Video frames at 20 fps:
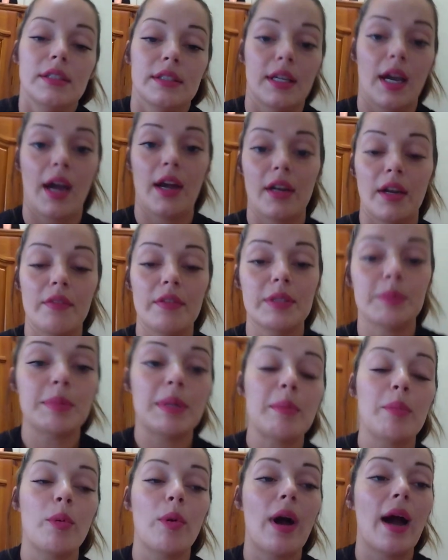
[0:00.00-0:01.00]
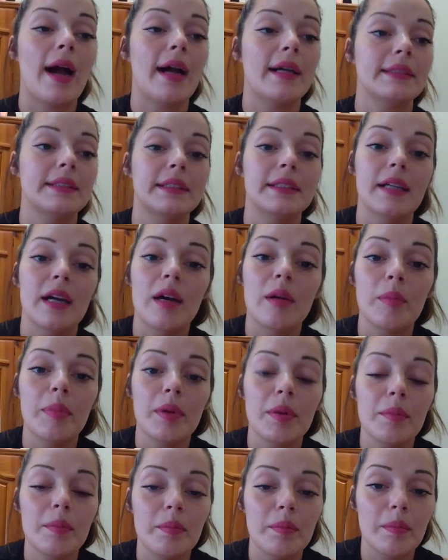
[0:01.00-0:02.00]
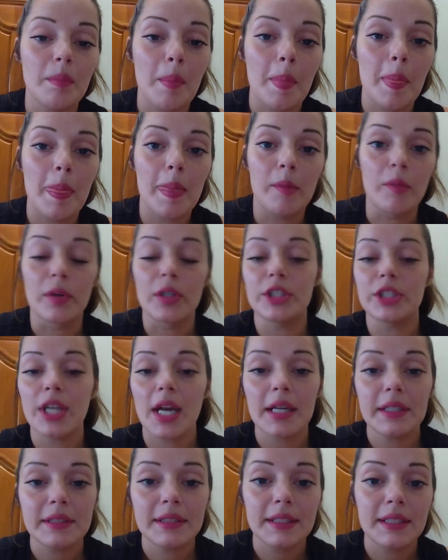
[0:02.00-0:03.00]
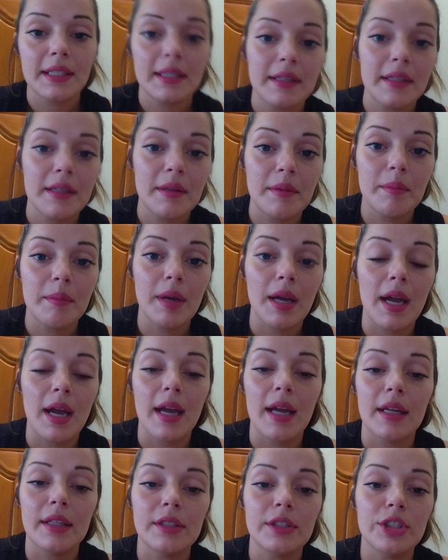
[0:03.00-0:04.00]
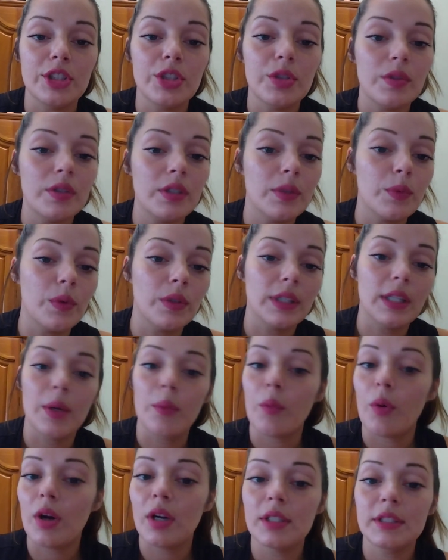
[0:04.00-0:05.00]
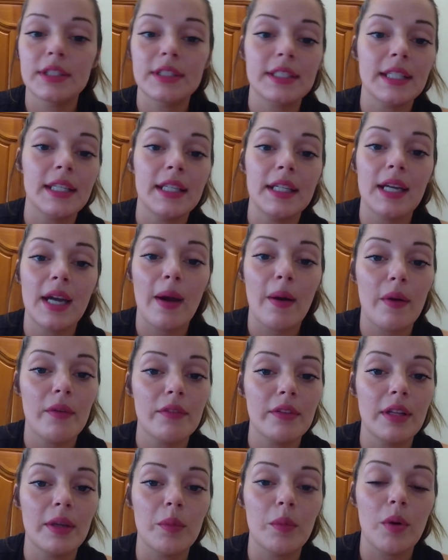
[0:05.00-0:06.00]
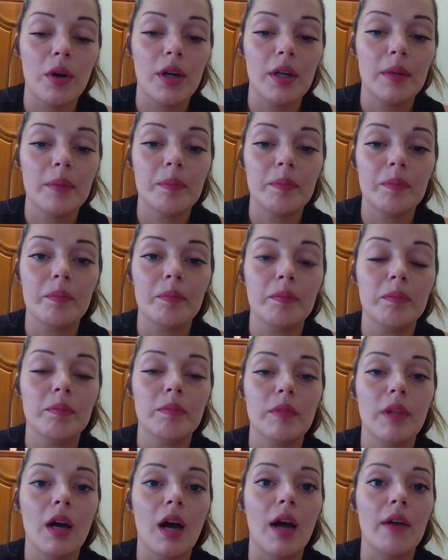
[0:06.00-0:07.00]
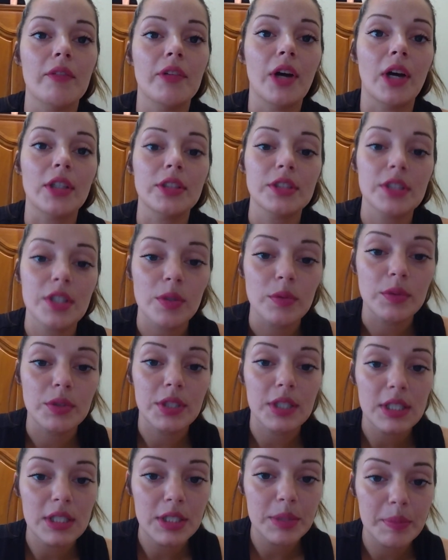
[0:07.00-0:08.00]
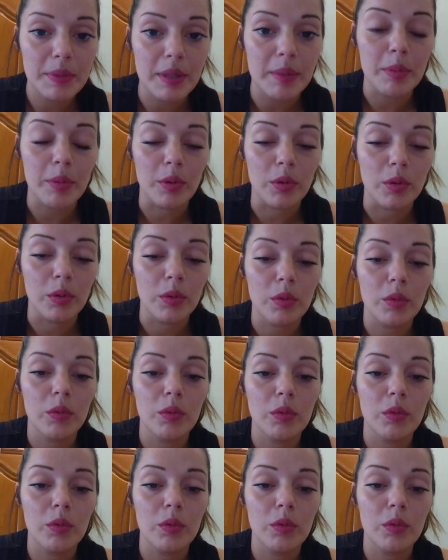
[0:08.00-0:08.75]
tired of his people acting up, rejecting him, and doing what they want, sinning however they want. I've got to go teach people